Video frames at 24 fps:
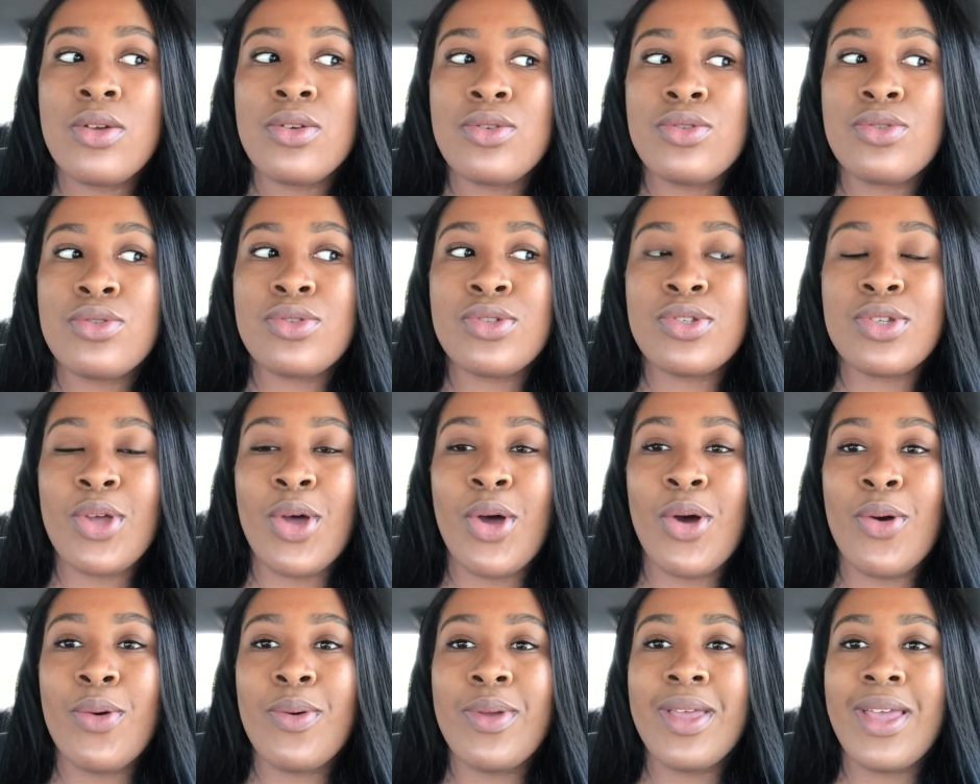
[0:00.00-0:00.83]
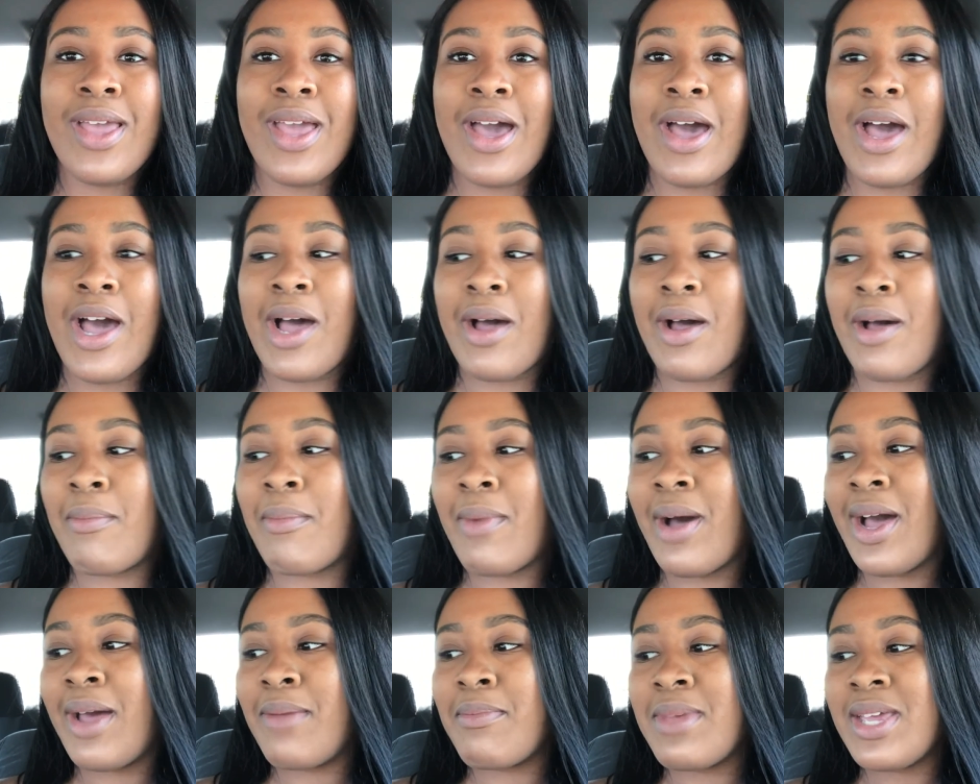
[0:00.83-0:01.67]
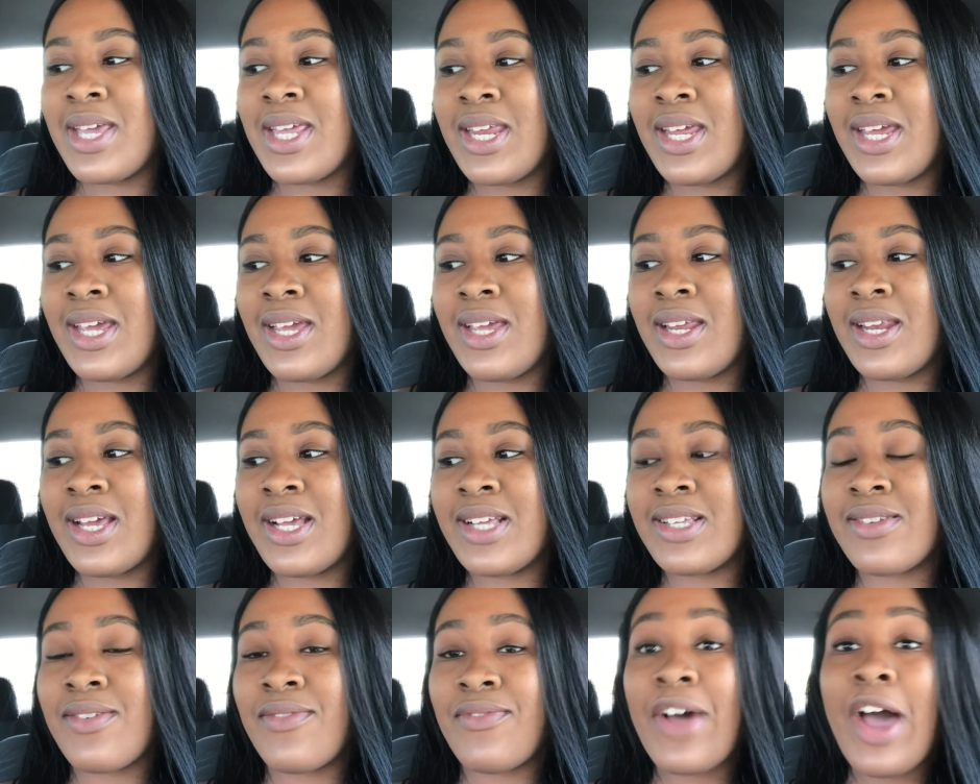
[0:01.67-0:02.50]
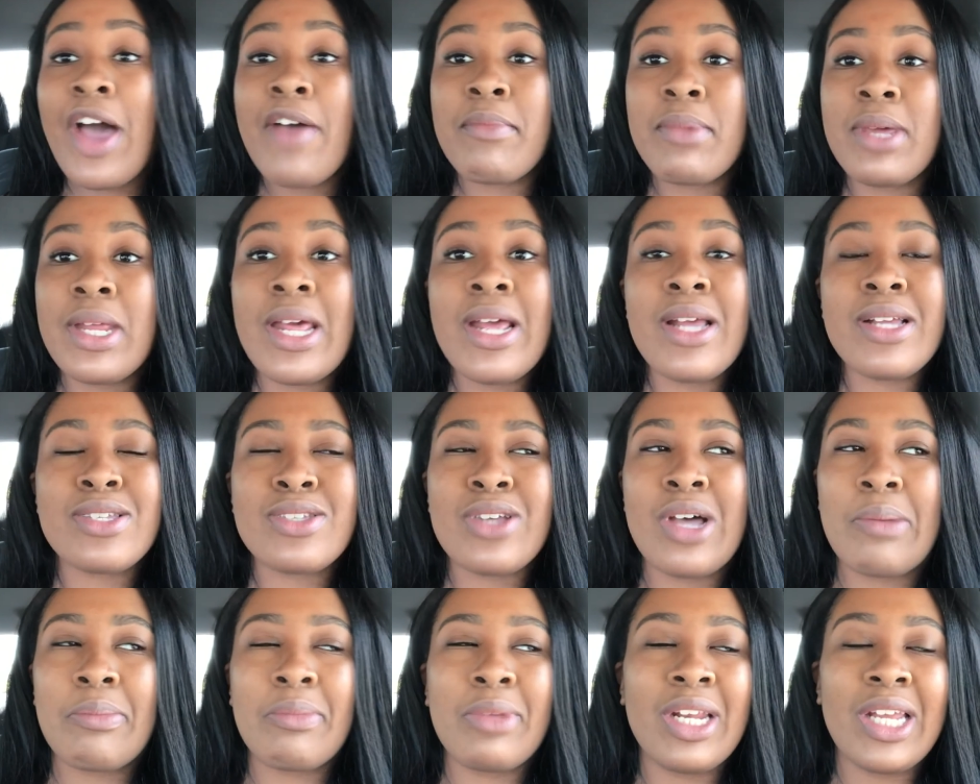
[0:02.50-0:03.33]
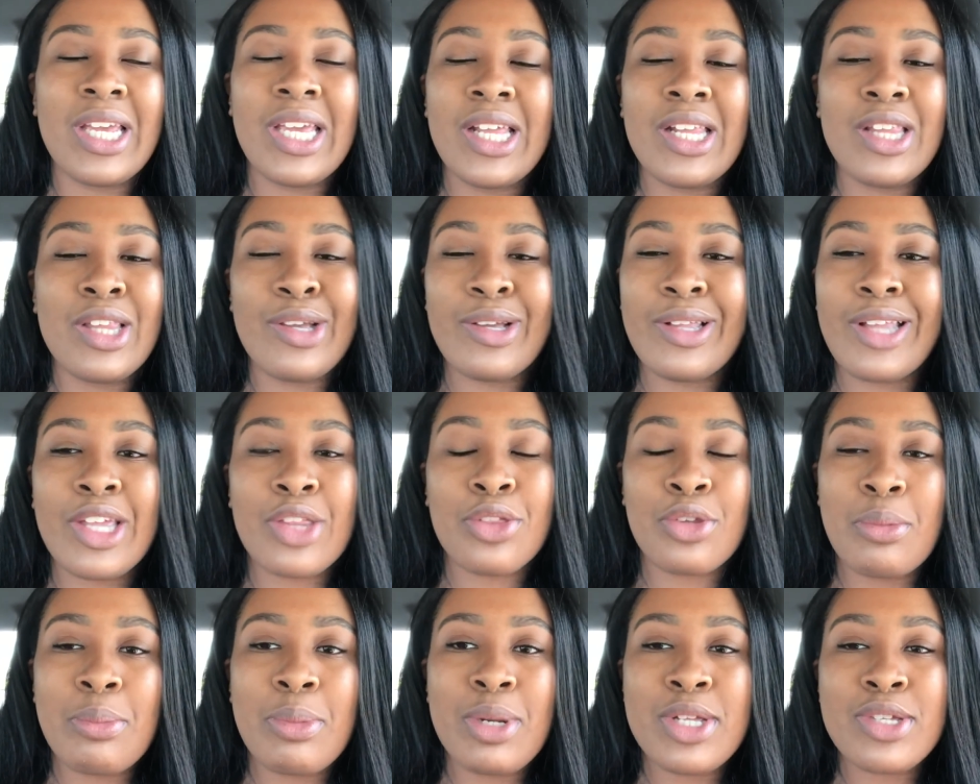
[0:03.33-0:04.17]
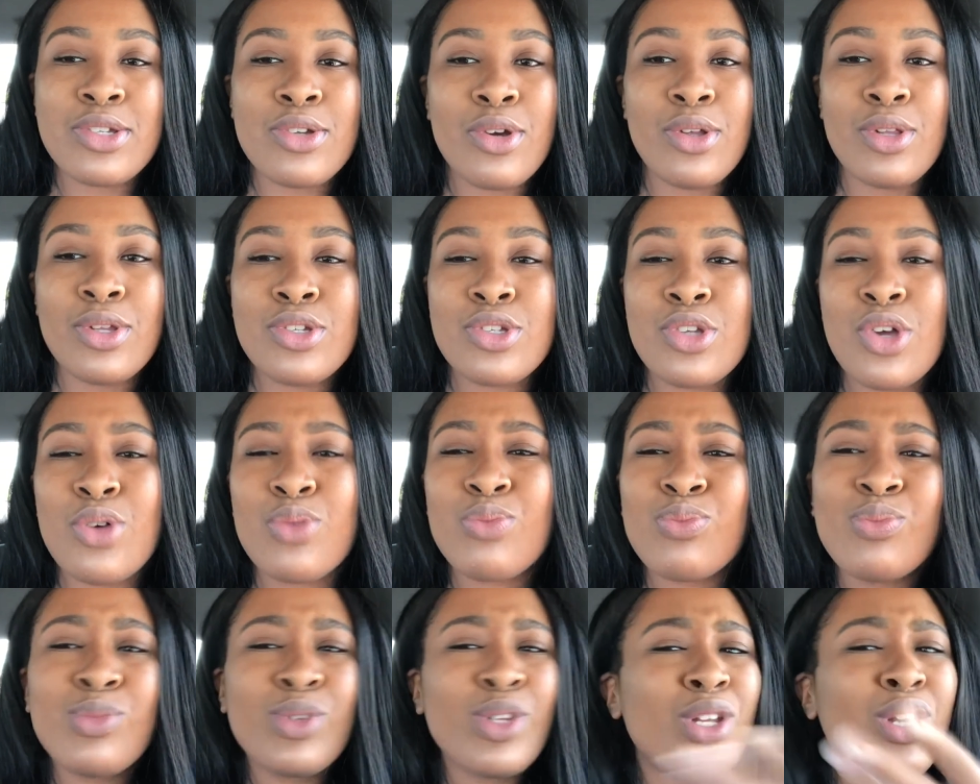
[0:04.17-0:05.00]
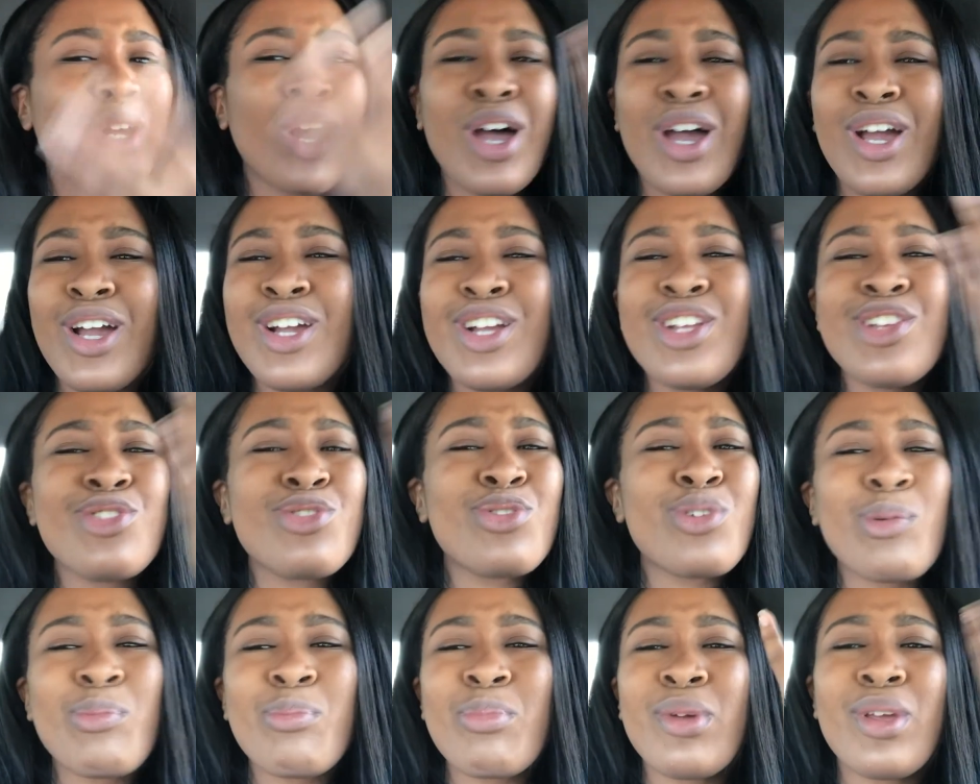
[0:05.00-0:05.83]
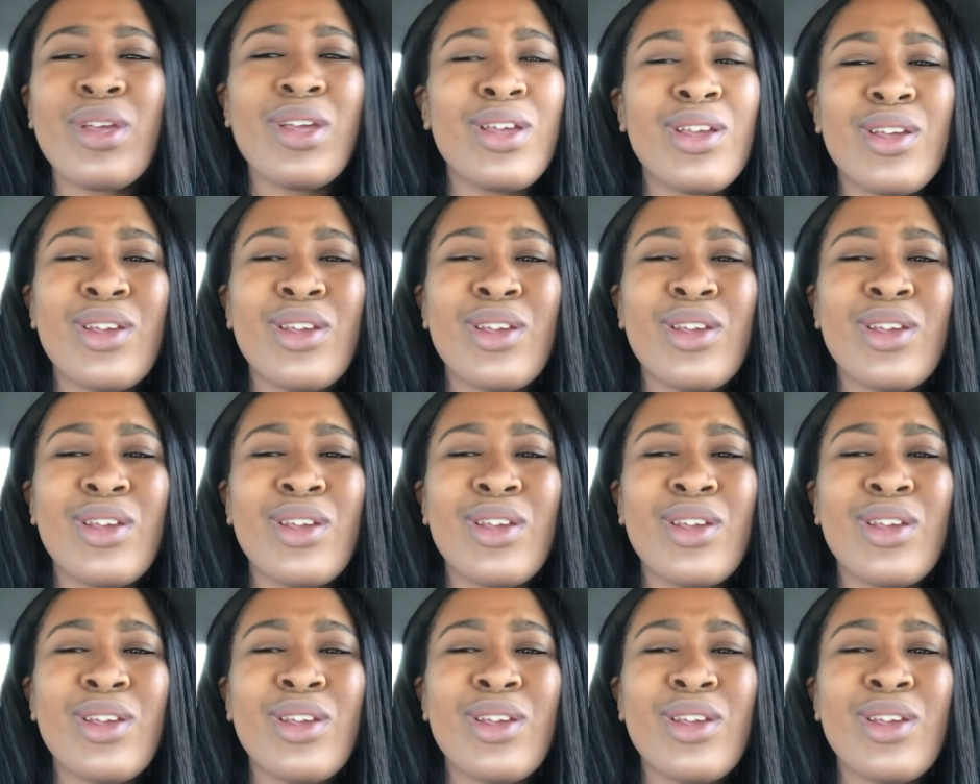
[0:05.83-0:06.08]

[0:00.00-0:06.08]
So yeah, my meeting is in 5 minutes, so I'm gonna get in there like 3 minutes early, so I ain't tripping.